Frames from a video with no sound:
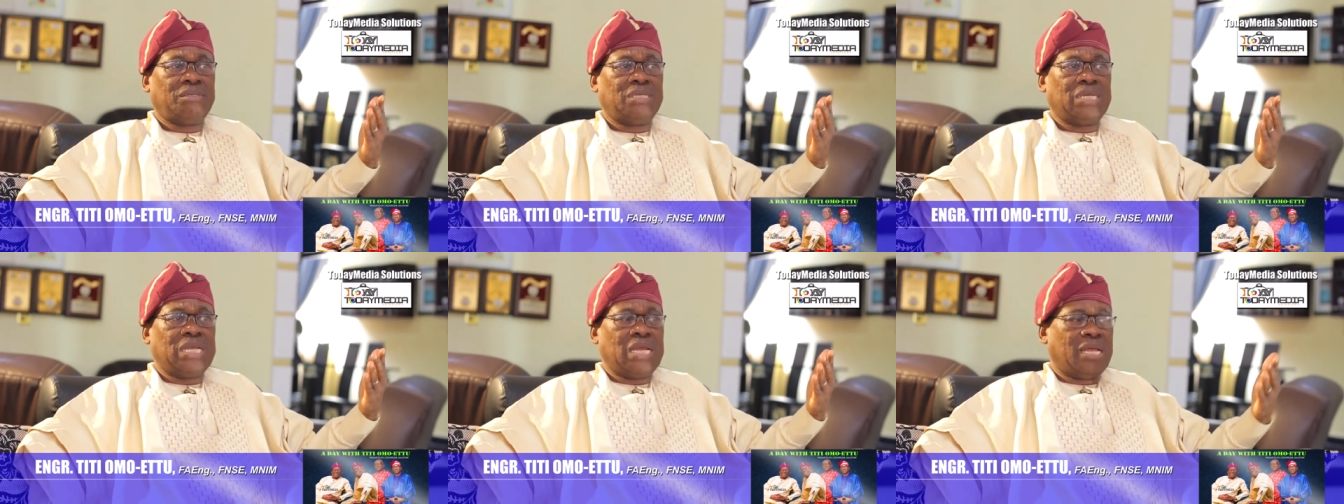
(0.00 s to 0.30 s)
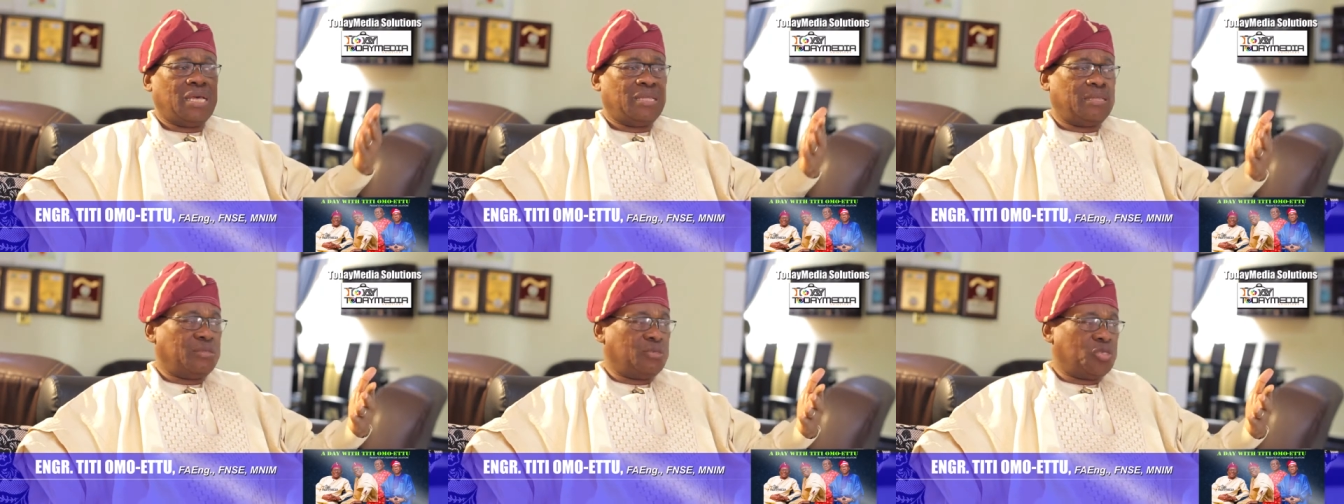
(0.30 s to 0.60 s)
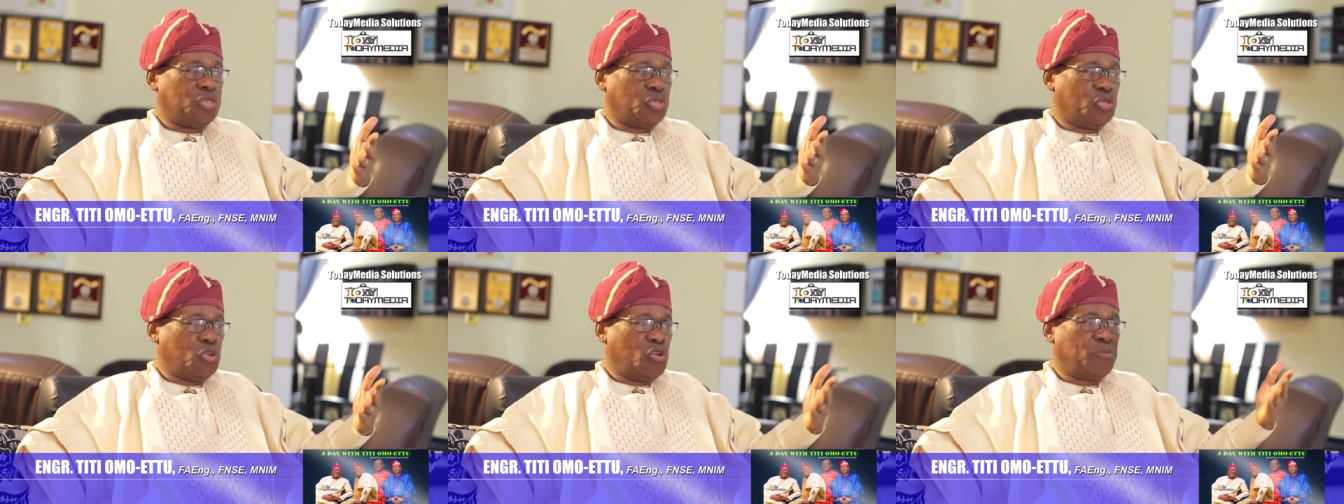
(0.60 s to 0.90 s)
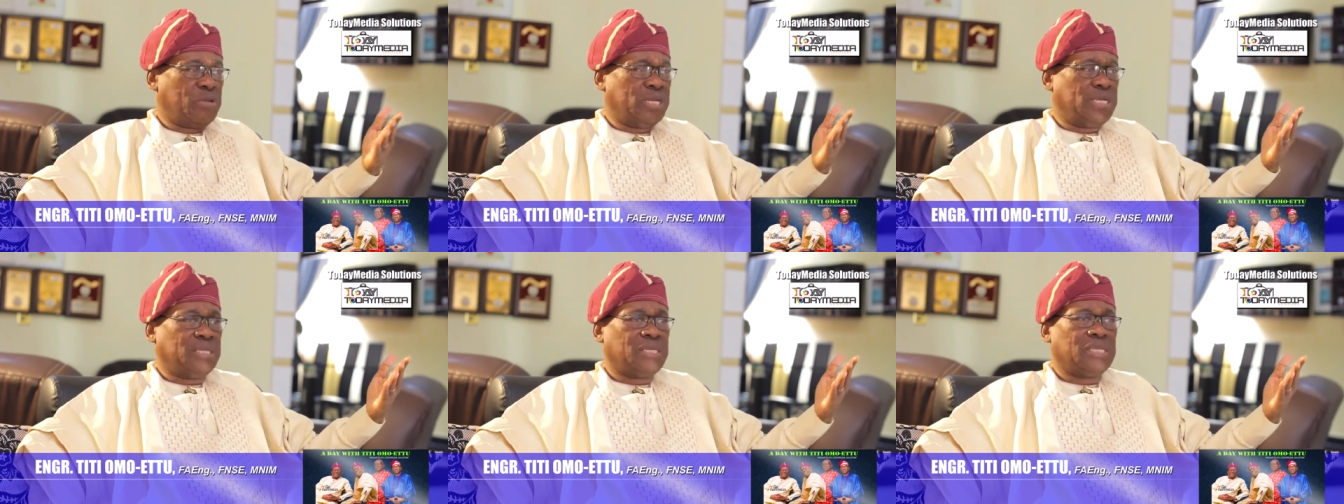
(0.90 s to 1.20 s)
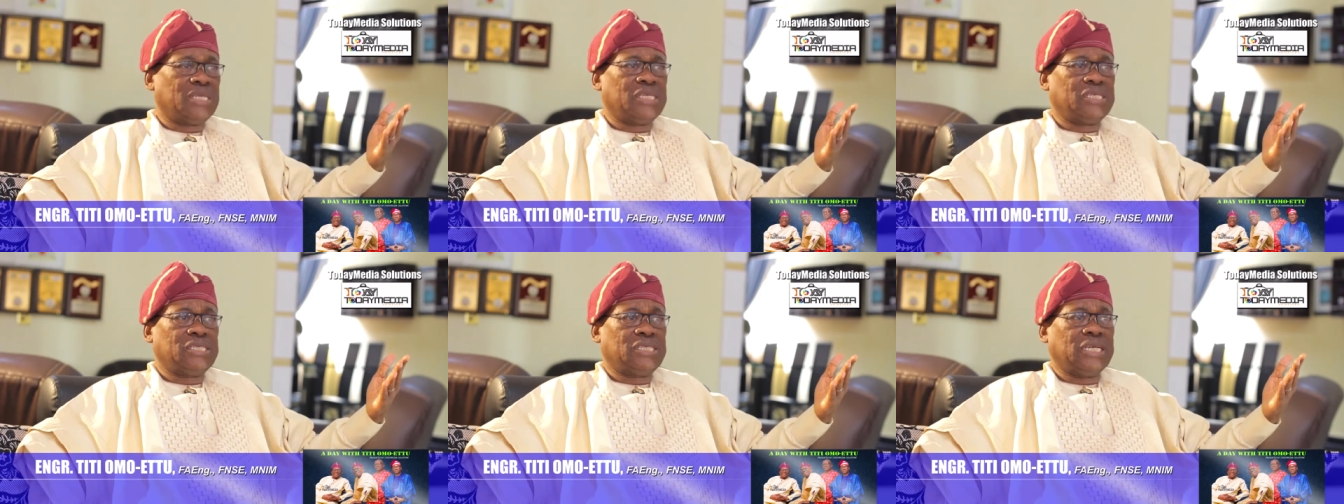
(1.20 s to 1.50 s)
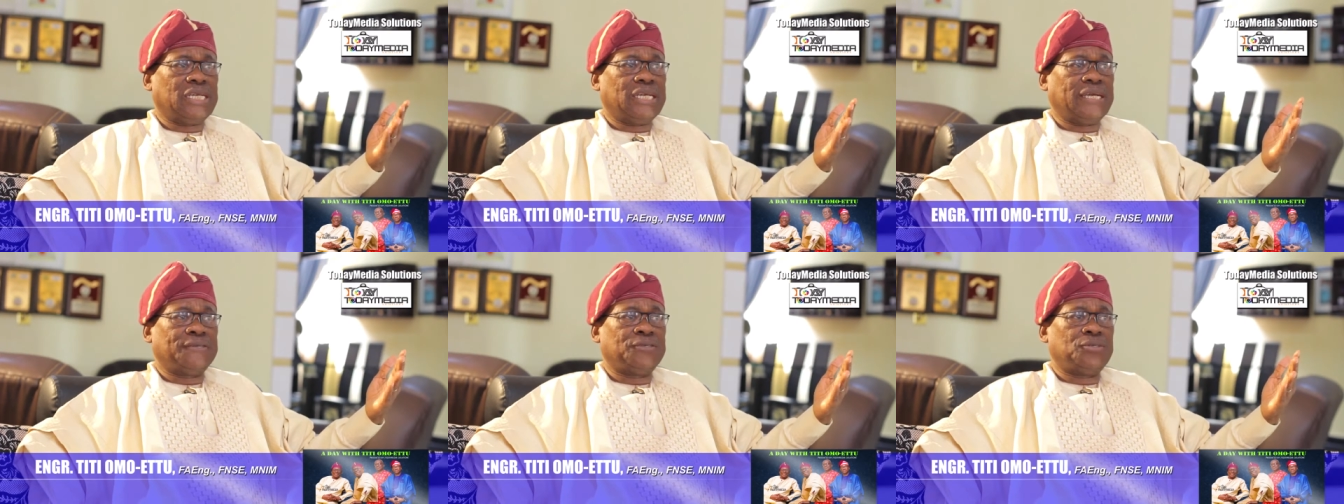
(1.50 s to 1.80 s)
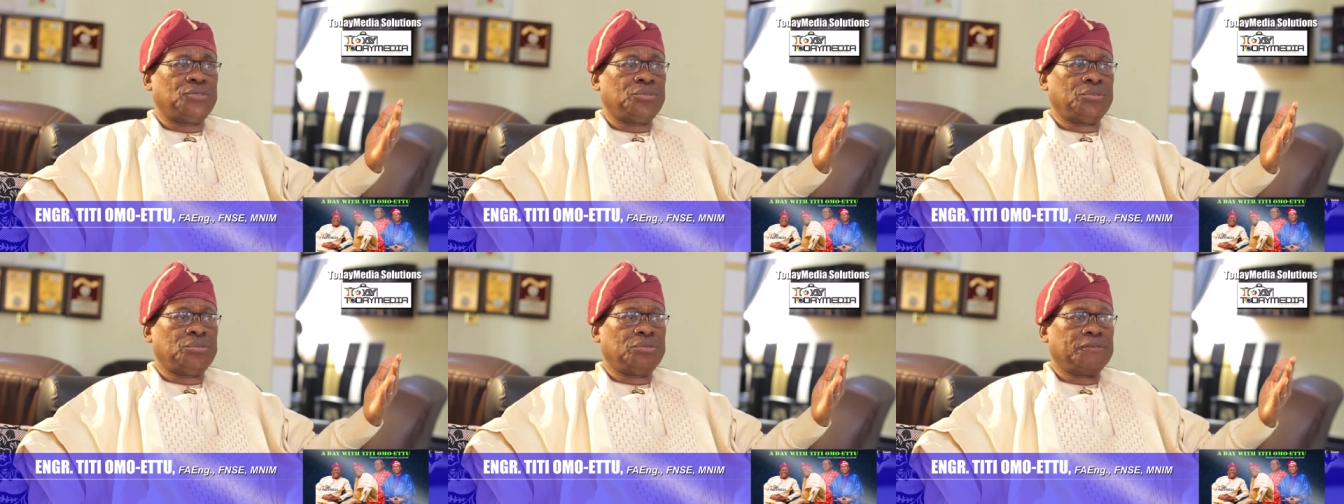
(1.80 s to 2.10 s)
There are so many things they
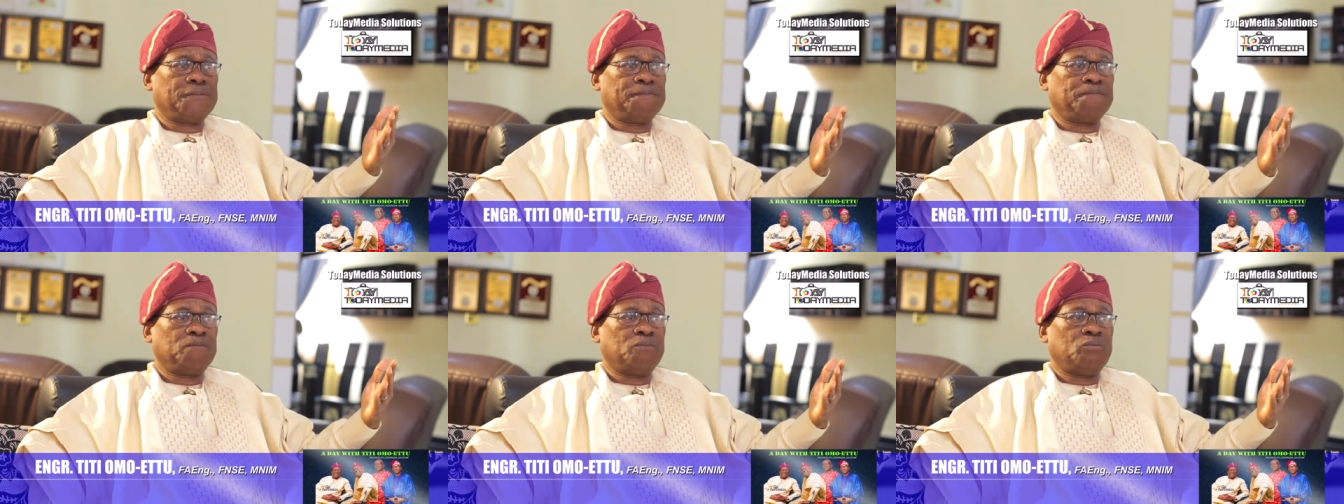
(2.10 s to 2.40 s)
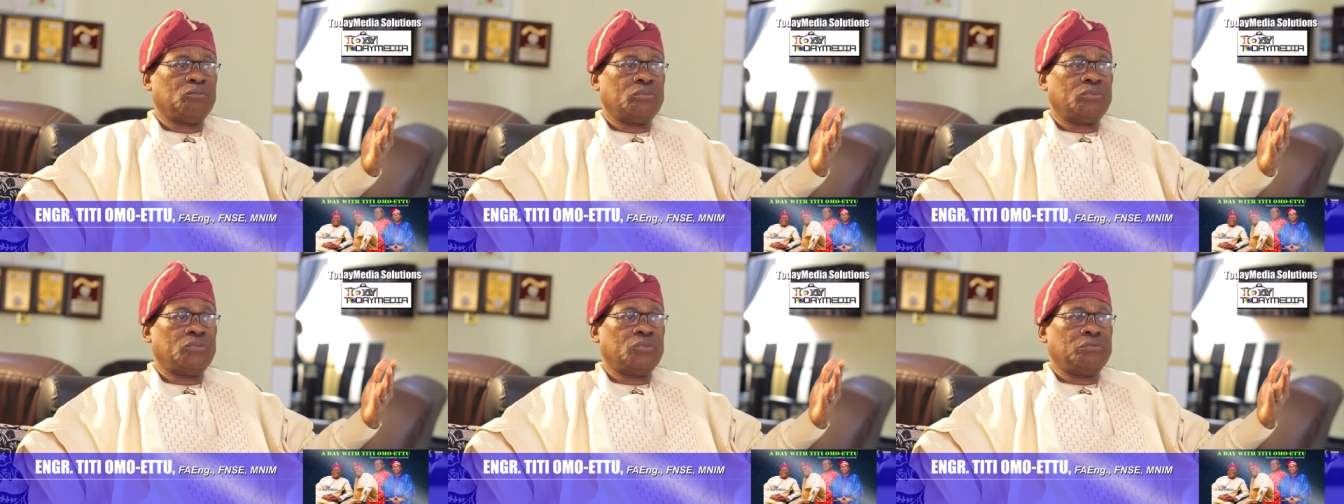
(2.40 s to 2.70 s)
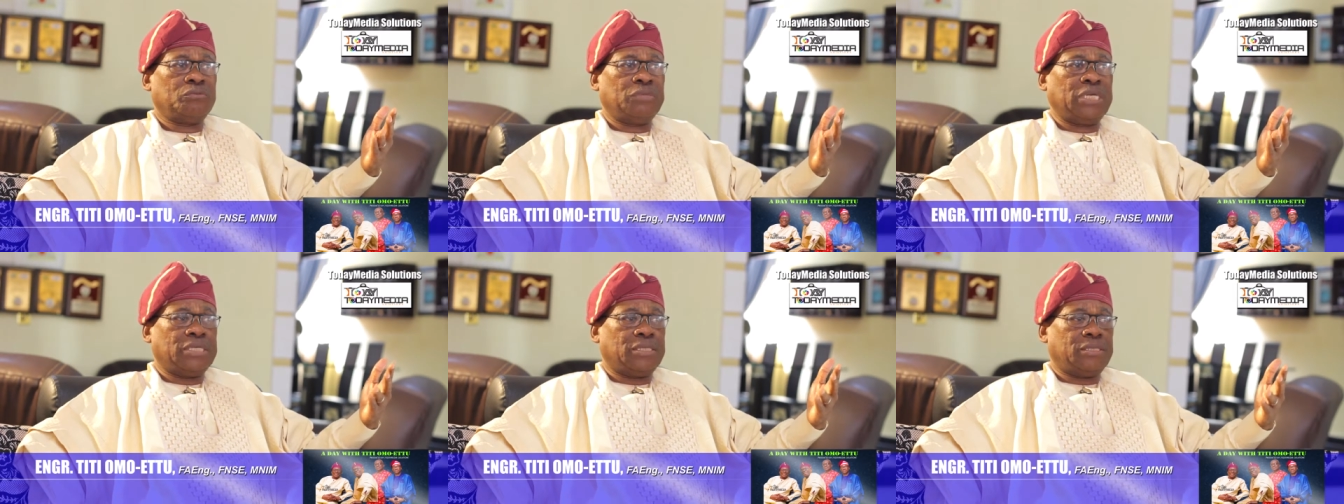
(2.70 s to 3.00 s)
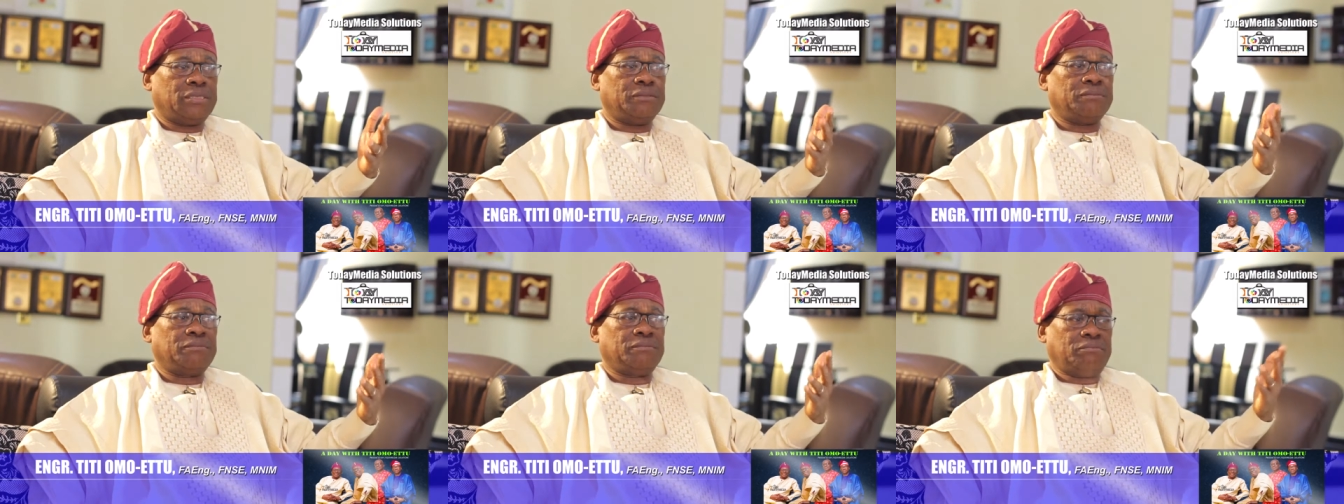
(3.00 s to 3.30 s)
can do, but